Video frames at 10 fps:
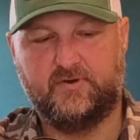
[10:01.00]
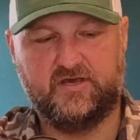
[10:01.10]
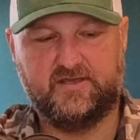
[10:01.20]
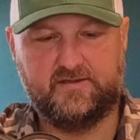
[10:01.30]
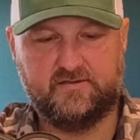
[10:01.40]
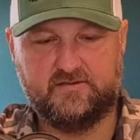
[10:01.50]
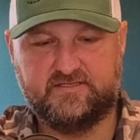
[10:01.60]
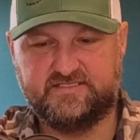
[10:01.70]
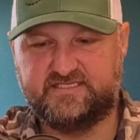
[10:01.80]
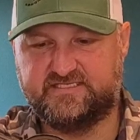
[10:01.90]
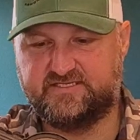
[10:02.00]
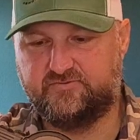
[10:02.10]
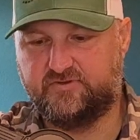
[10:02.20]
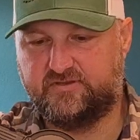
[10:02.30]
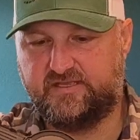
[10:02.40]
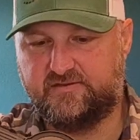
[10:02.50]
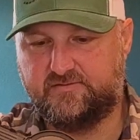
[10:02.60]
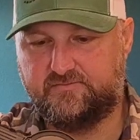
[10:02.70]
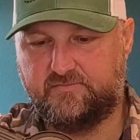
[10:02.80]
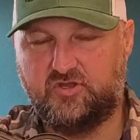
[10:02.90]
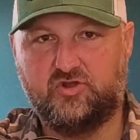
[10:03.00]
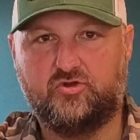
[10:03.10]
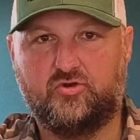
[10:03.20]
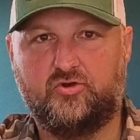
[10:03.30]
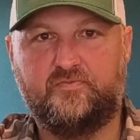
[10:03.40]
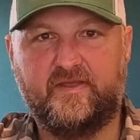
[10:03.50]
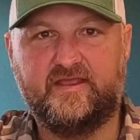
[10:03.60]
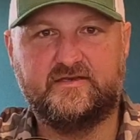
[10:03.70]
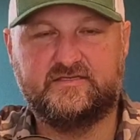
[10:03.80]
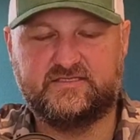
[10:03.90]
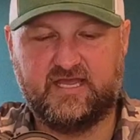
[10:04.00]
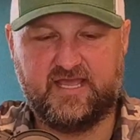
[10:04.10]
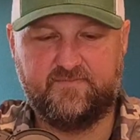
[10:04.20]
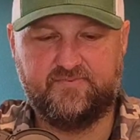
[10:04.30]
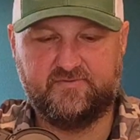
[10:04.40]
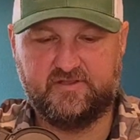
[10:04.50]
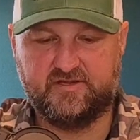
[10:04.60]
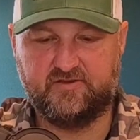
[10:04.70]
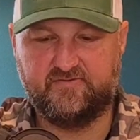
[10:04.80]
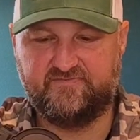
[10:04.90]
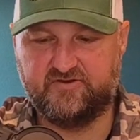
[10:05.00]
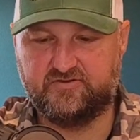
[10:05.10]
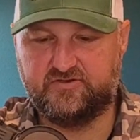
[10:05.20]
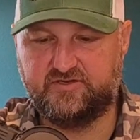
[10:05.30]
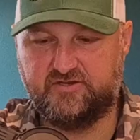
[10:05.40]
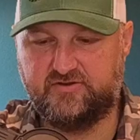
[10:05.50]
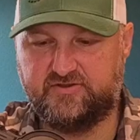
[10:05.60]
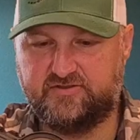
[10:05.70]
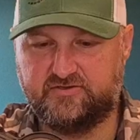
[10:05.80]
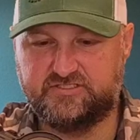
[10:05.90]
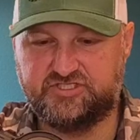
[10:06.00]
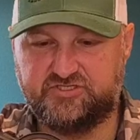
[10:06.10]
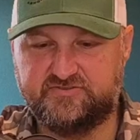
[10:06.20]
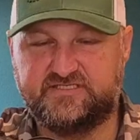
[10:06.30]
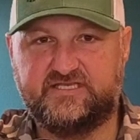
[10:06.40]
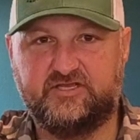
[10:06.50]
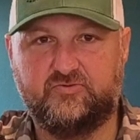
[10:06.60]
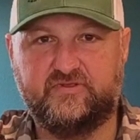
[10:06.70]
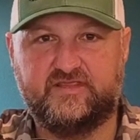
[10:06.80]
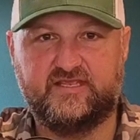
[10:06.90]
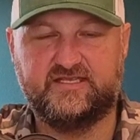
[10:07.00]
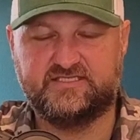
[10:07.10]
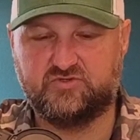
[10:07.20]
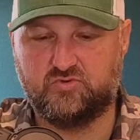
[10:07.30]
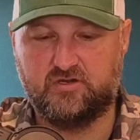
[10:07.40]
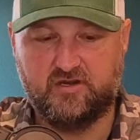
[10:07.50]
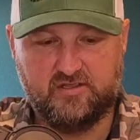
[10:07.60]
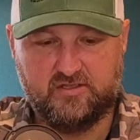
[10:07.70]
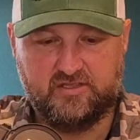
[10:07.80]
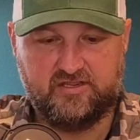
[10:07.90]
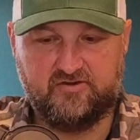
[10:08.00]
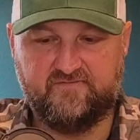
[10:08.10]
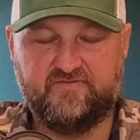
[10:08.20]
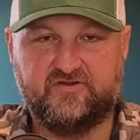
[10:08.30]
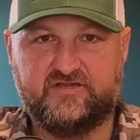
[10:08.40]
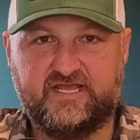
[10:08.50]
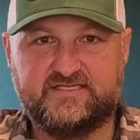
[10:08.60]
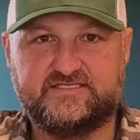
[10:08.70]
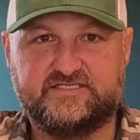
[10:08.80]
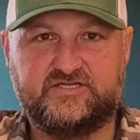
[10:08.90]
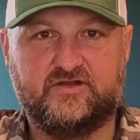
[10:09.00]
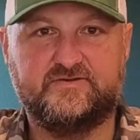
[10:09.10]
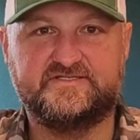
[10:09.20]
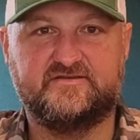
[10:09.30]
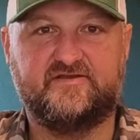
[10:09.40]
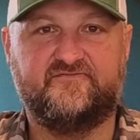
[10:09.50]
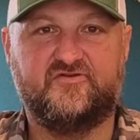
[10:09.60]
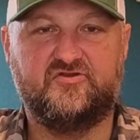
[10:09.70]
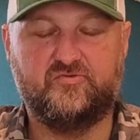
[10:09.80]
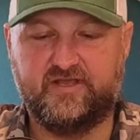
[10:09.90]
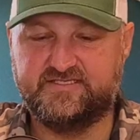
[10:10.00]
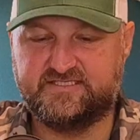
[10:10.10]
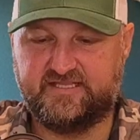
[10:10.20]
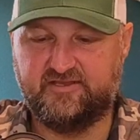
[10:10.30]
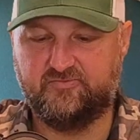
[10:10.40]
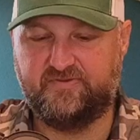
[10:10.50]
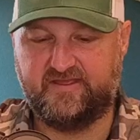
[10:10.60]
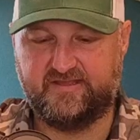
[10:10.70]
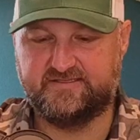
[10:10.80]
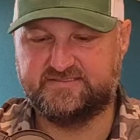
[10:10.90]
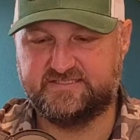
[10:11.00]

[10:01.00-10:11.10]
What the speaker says: But this isn't really a grouping type. You know, if you're either shooting steel with this, or you know, if you're in Texas, you're always looking for new ways to kill pigs.